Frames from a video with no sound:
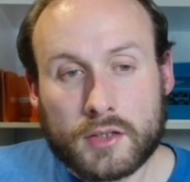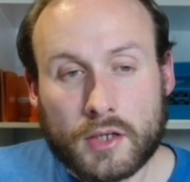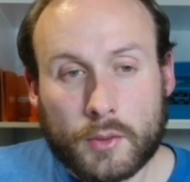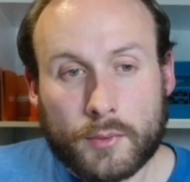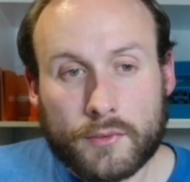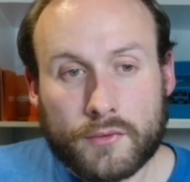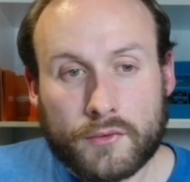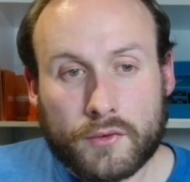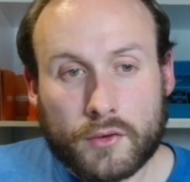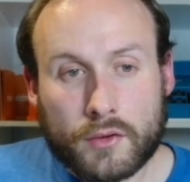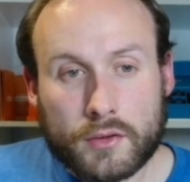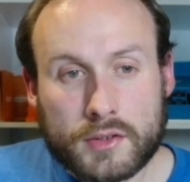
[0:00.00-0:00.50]
So
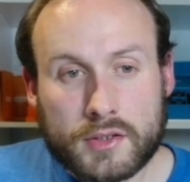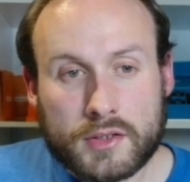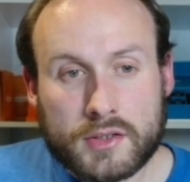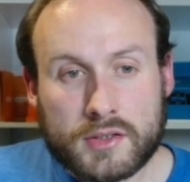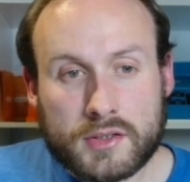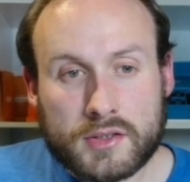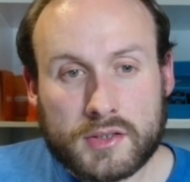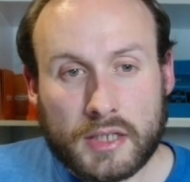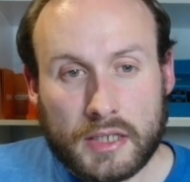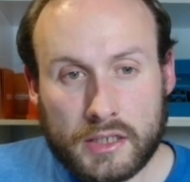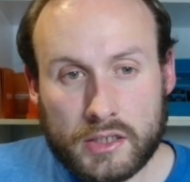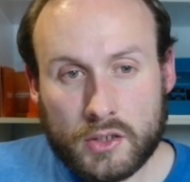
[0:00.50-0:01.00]
we've got
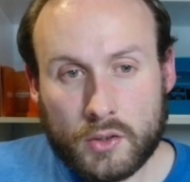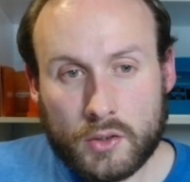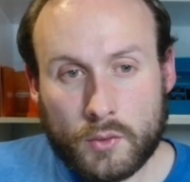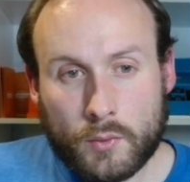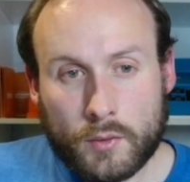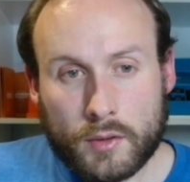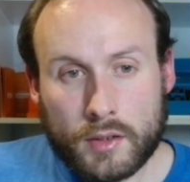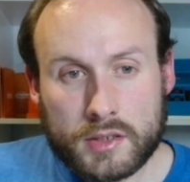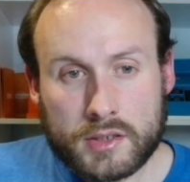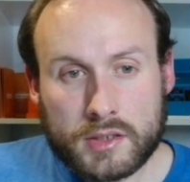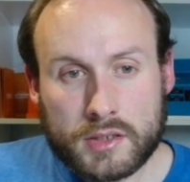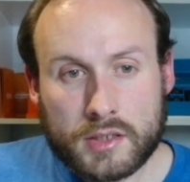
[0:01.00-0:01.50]

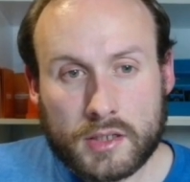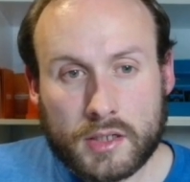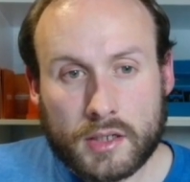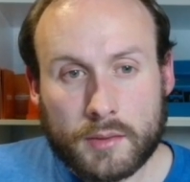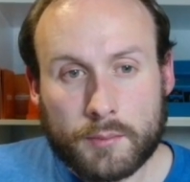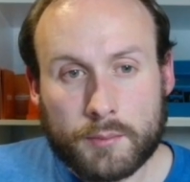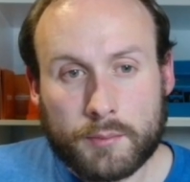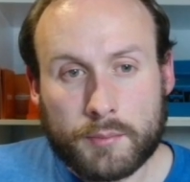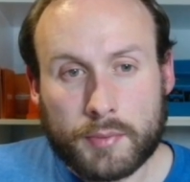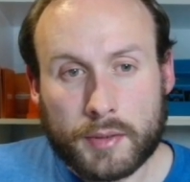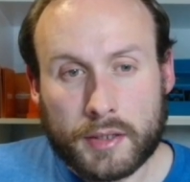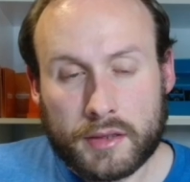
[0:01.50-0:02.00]
Sinuous
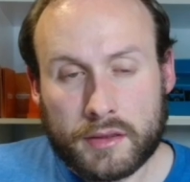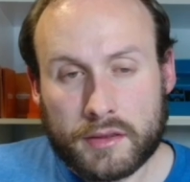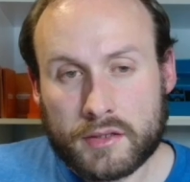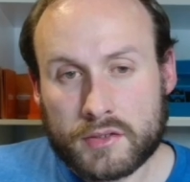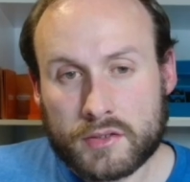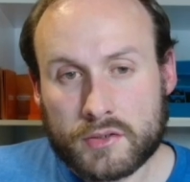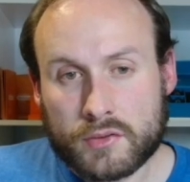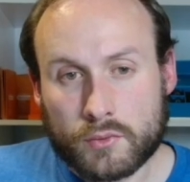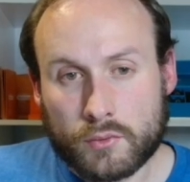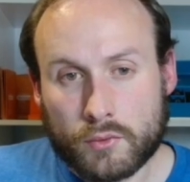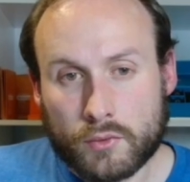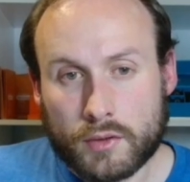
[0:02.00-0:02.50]

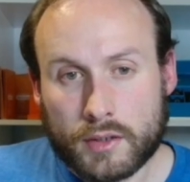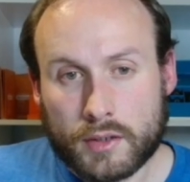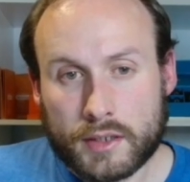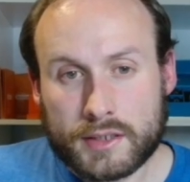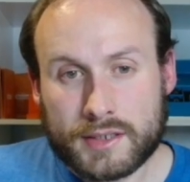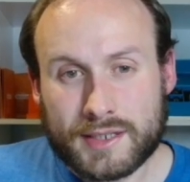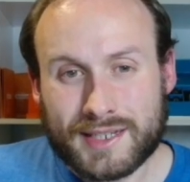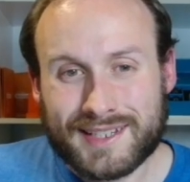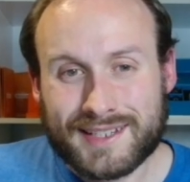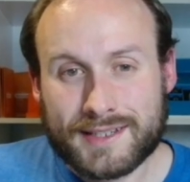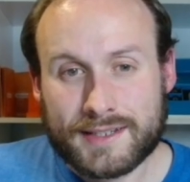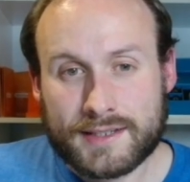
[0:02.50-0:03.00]
Benthesaur
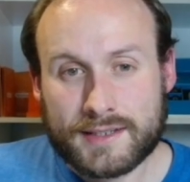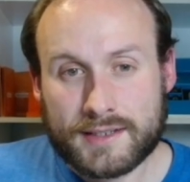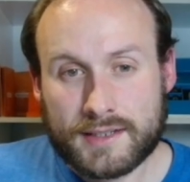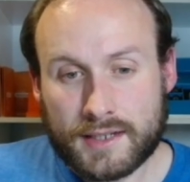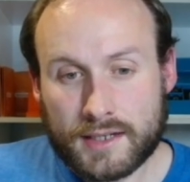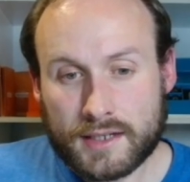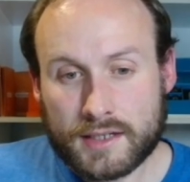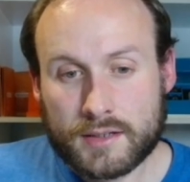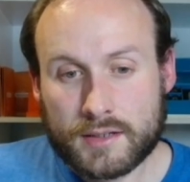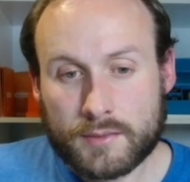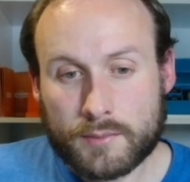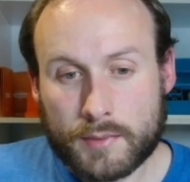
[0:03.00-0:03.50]
as a
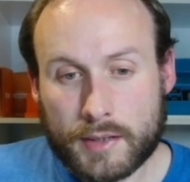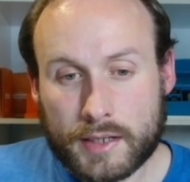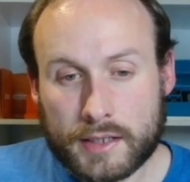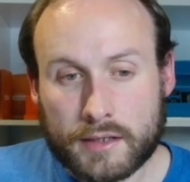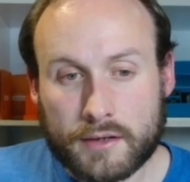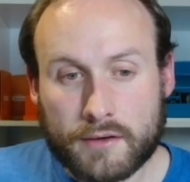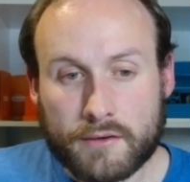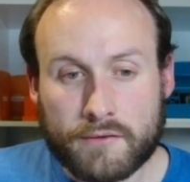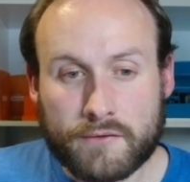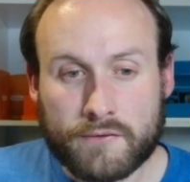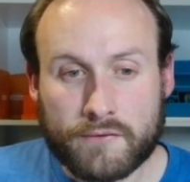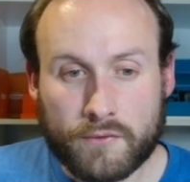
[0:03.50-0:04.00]

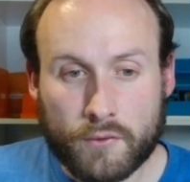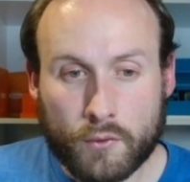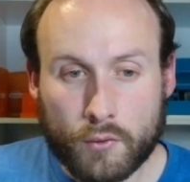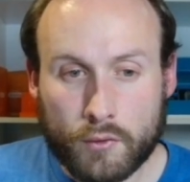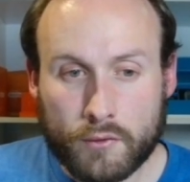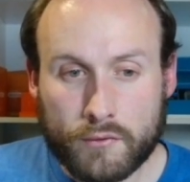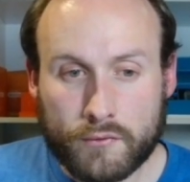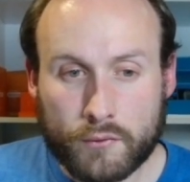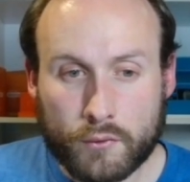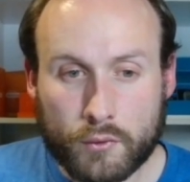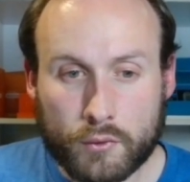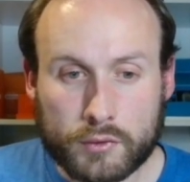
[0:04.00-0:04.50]
6-mana
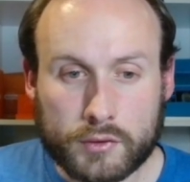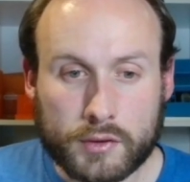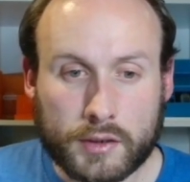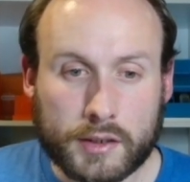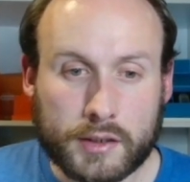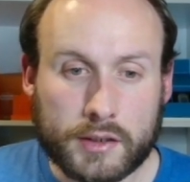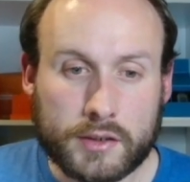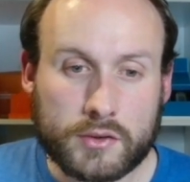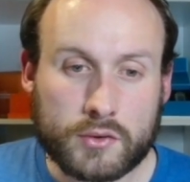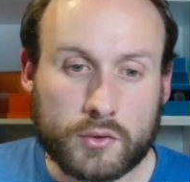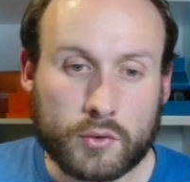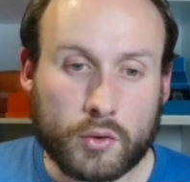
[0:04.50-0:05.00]
4/4
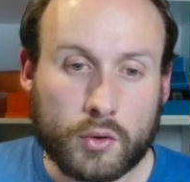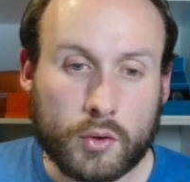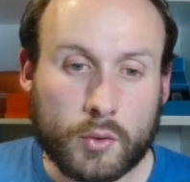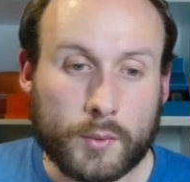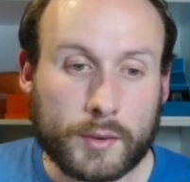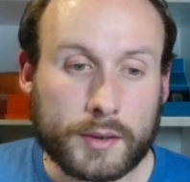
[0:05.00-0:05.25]
dinosaur.